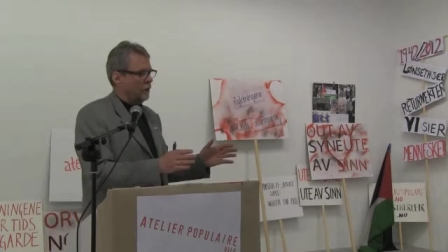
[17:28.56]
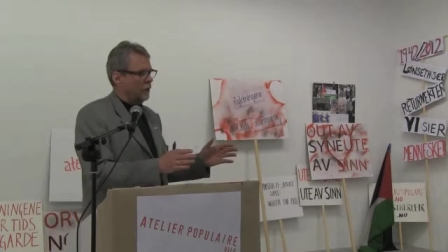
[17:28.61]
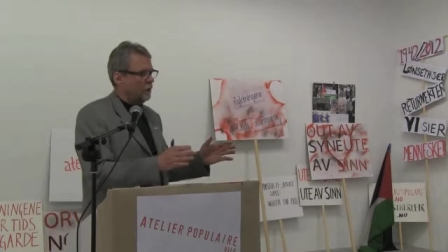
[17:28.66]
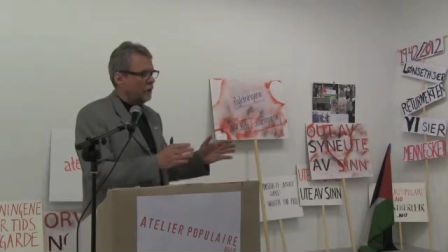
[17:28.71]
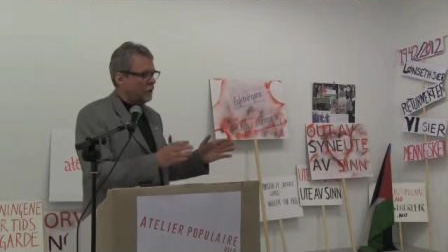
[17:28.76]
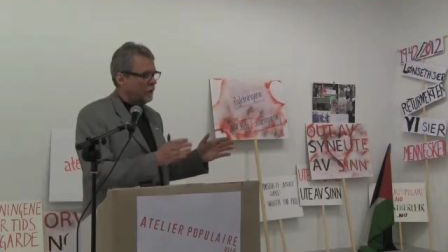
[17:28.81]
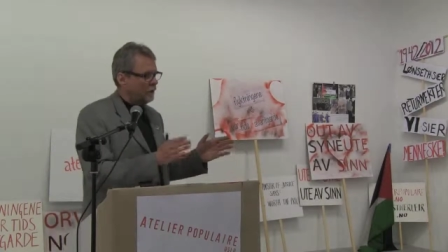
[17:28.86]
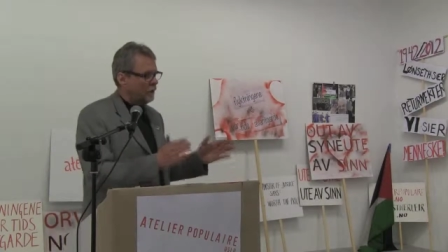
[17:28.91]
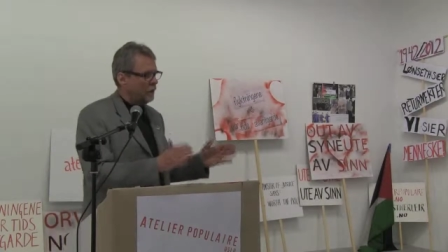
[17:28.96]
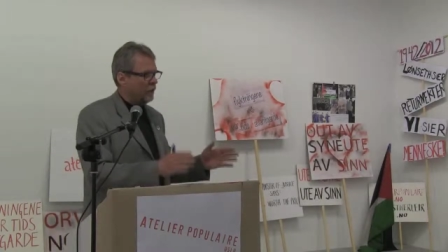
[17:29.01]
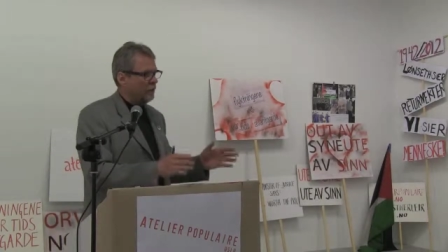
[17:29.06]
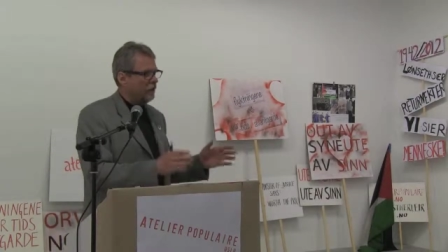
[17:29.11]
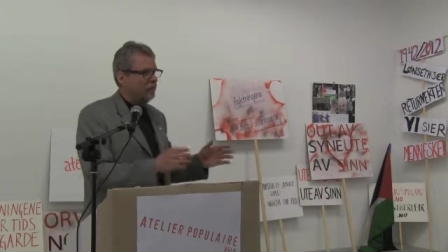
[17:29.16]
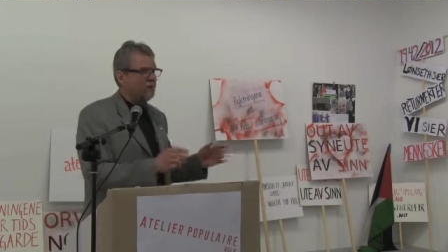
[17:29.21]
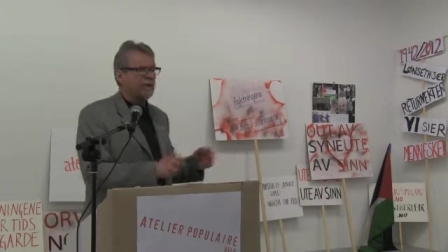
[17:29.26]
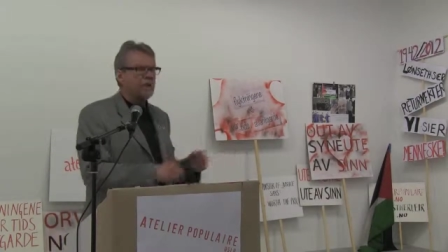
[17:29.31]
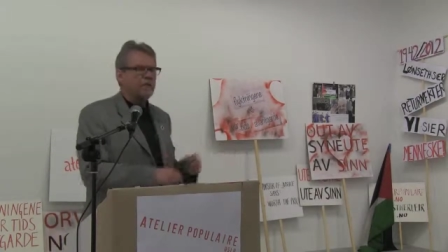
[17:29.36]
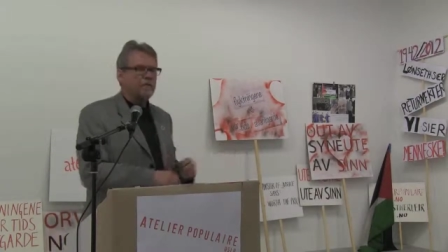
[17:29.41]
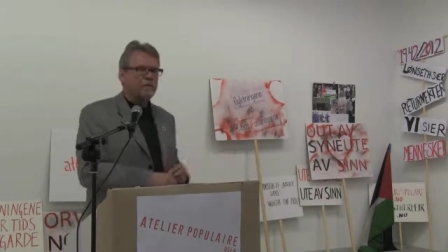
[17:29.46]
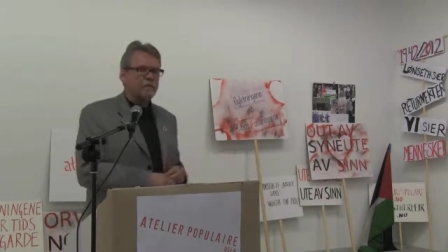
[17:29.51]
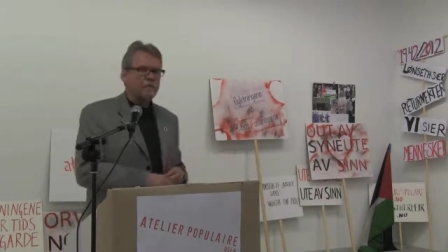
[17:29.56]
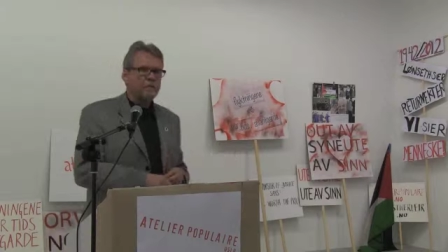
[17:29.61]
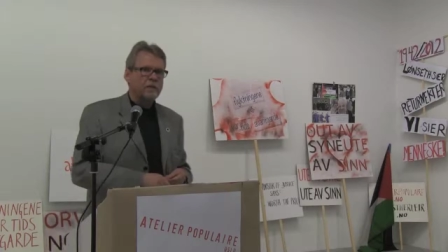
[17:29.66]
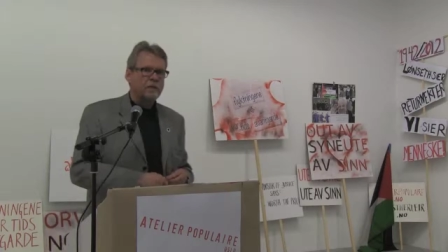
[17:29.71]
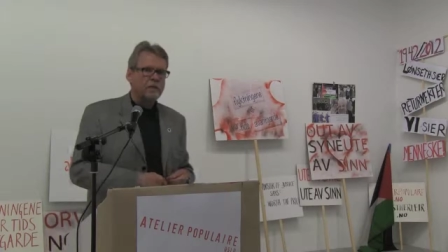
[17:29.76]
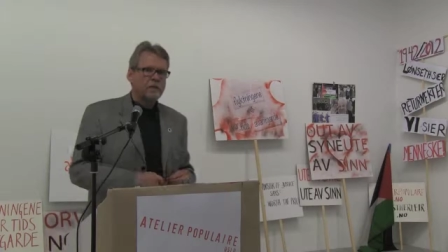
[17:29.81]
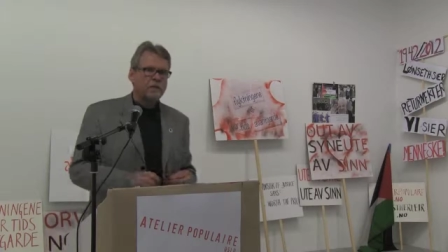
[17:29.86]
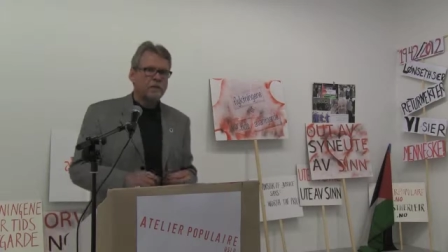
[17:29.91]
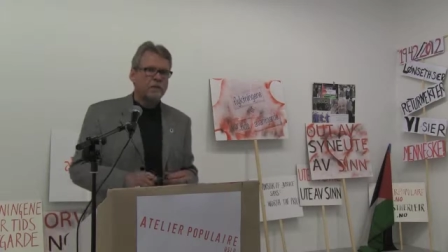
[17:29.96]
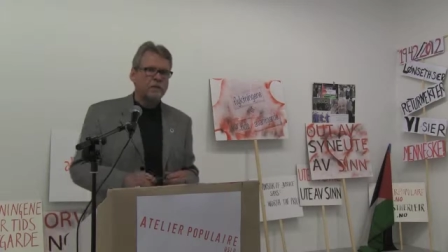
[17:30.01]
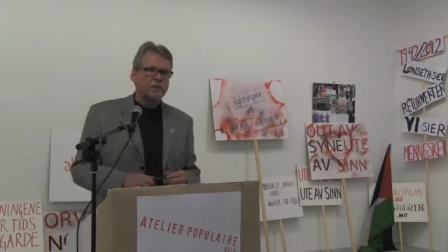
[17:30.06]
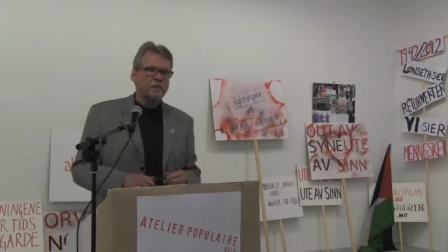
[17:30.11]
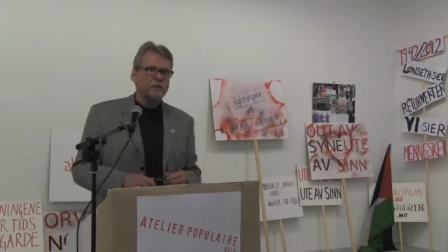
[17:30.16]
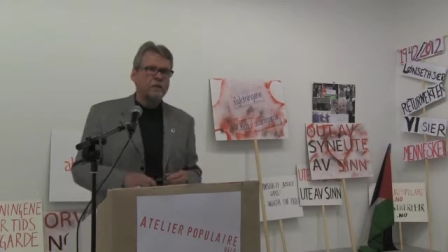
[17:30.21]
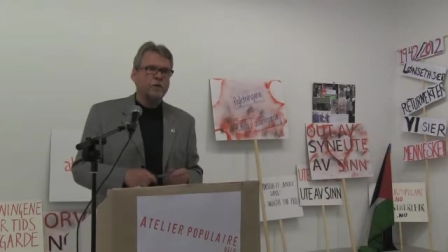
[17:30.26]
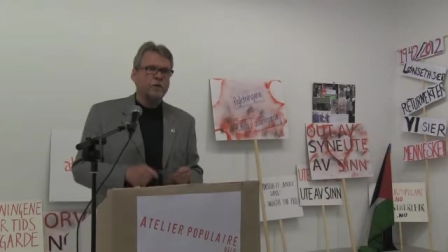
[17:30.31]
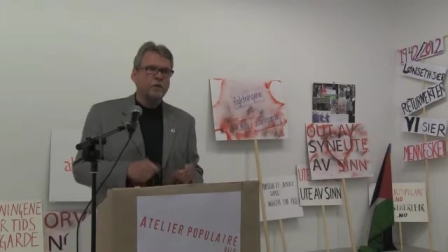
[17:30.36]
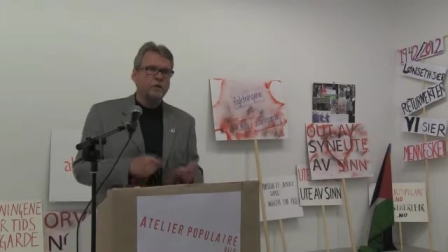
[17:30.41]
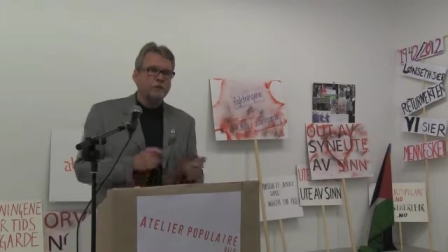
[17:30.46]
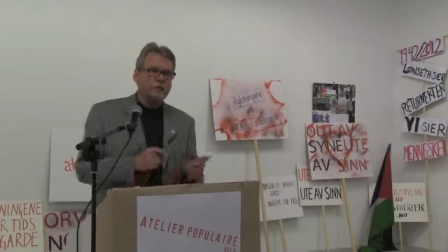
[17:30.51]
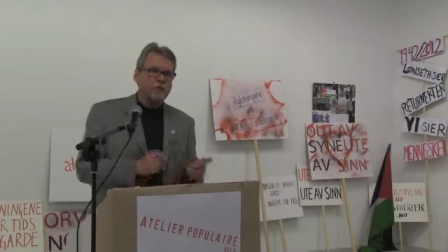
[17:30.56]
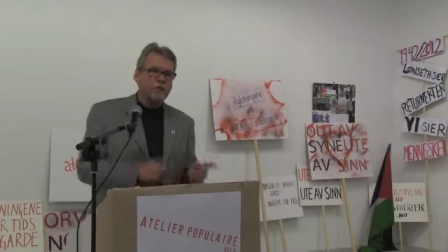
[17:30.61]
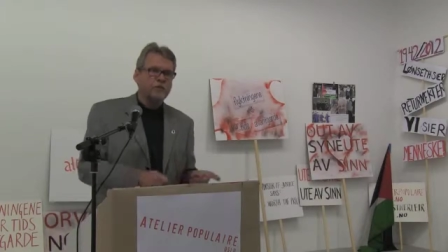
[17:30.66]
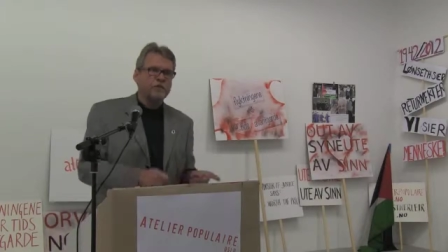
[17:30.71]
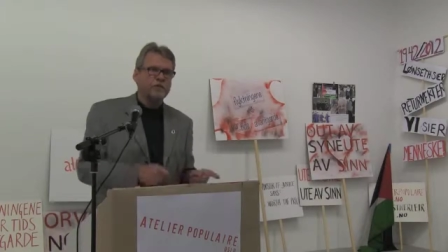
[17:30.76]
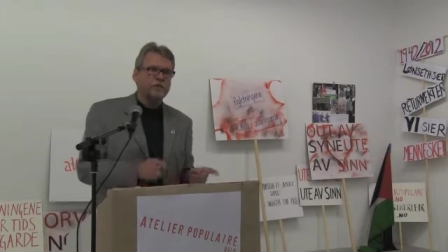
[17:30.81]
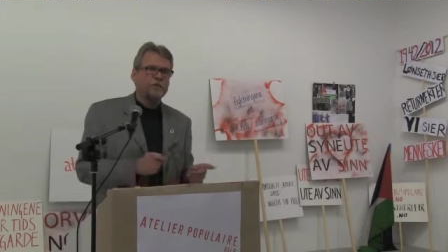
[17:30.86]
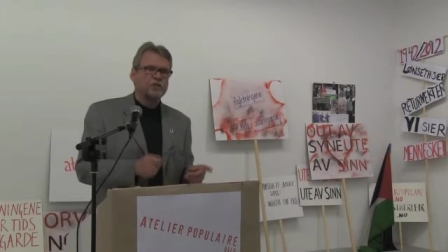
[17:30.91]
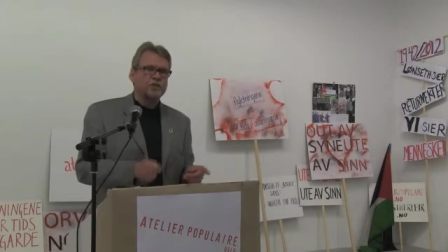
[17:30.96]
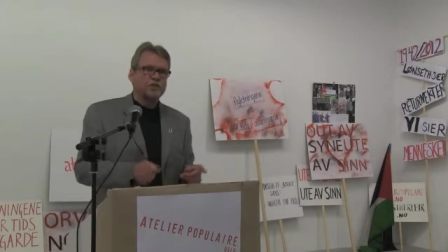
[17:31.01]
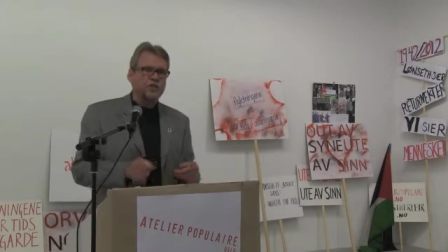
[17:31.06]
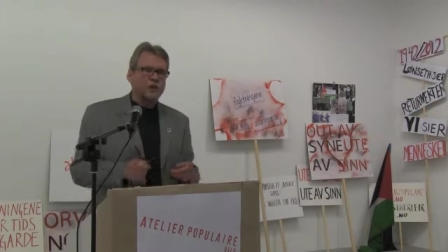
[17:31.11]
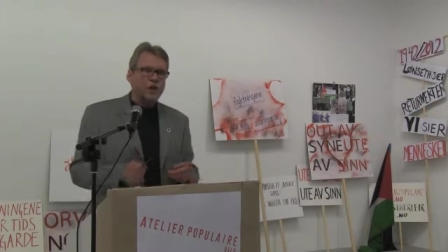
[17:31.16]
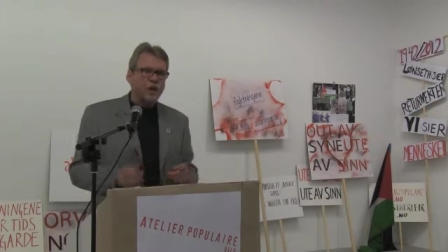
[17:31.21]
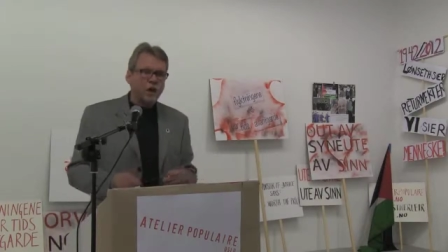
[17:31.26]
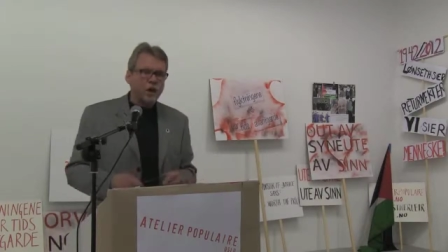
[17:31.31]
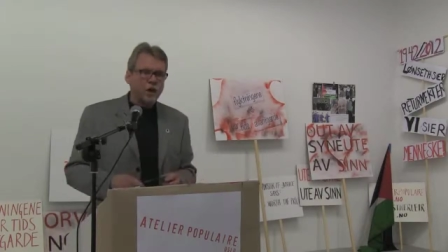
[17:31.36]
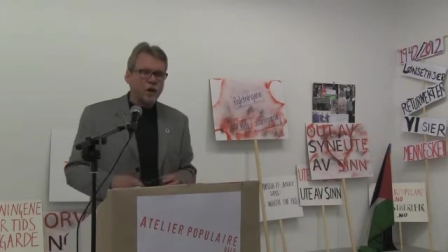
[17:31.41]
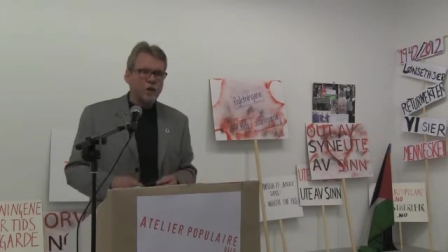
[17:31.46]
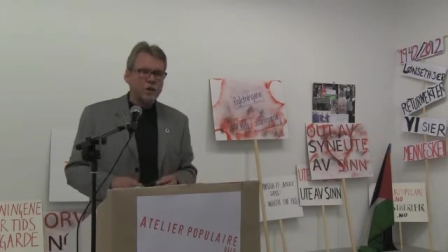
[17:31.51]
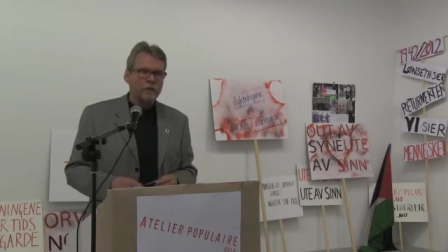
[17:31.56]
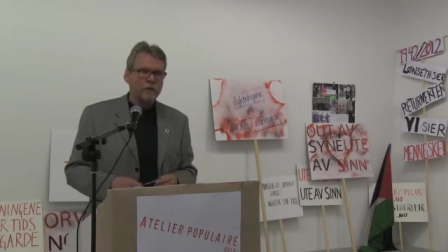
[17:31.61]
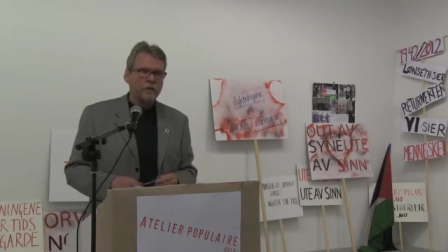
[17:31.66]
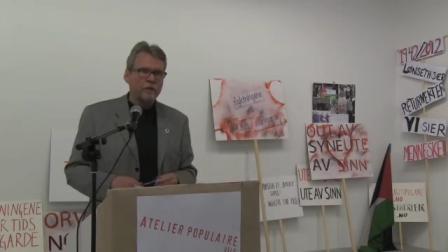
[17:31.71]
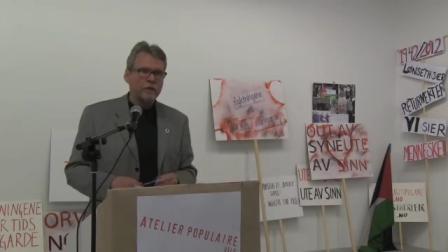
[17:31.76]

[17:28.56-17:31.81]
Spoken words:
and then we have 11 million under the UNHCR.